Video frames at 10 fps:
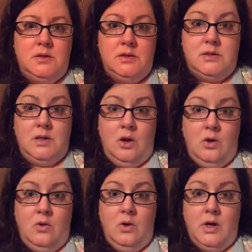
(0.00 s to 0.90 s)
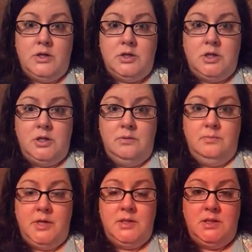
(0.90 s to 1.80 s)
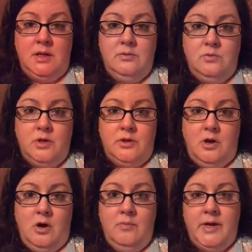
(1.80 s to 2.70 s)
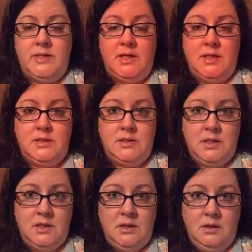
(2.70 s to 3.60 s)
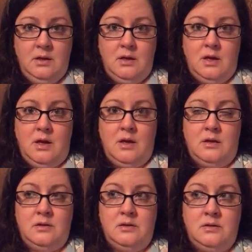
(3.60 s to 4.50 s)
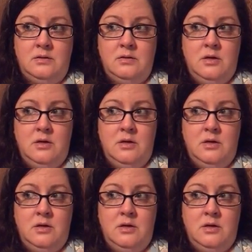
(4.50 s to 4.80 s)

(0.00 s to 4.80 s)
So I should be done with all my testing and